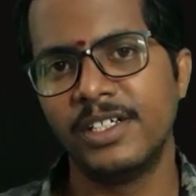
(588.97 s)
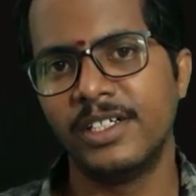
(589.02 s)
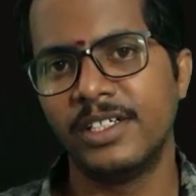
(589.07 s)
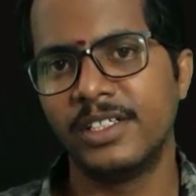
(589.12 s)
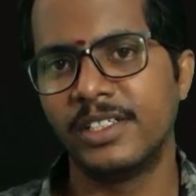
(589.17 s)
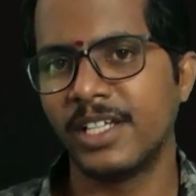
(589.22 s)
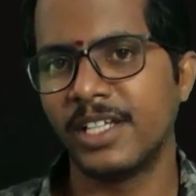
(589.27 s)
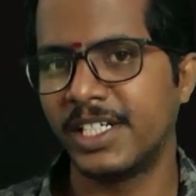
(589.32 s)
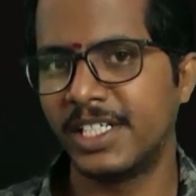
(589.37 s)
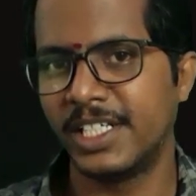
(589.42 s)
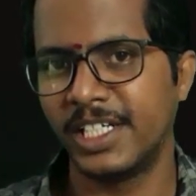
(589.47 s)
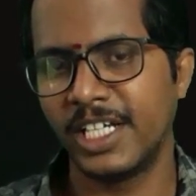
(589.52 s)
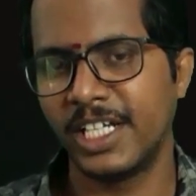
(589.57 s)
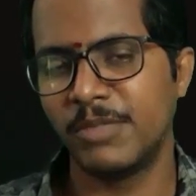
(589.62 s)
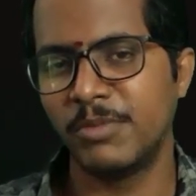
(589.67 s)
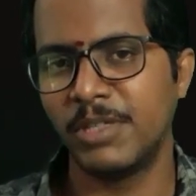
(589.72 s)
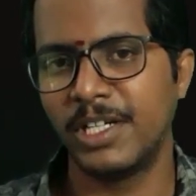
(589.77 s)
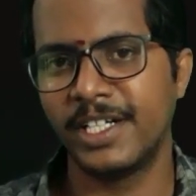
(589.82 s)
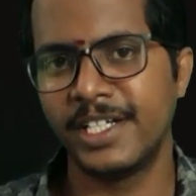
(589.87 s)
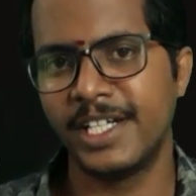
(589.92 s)
30 can be
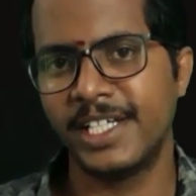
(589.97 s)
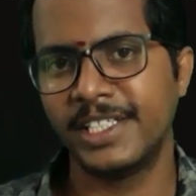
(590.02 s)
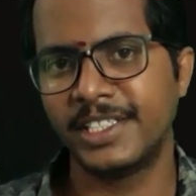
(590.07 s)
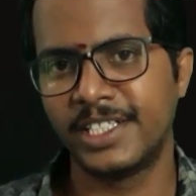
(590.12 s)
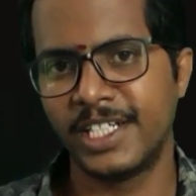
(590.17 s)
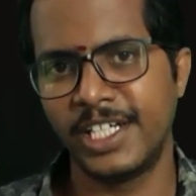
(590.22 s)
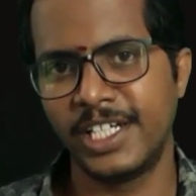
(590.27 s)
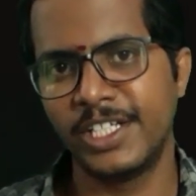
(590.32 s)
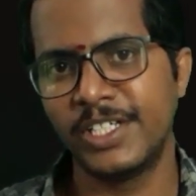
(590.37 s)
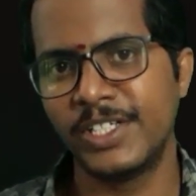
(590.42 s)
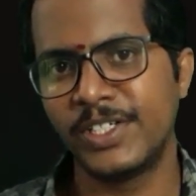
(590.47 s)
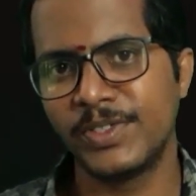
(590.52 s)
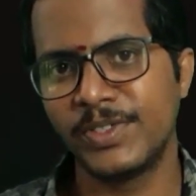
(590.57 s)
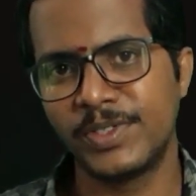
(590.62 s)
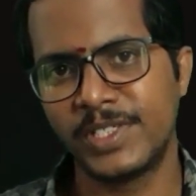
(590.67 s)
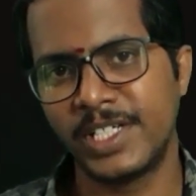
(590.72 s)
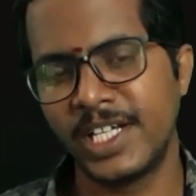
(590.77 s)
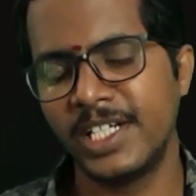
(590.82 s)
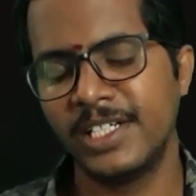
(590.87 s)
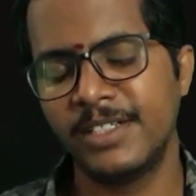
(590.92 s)
written as 3 into
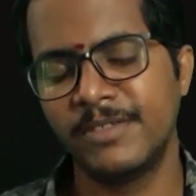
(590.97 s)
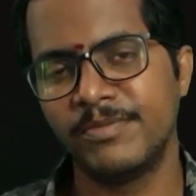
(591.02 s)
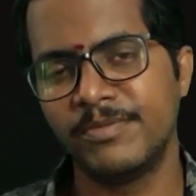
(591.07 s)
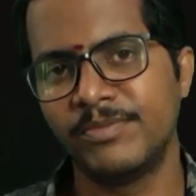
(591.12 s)
10,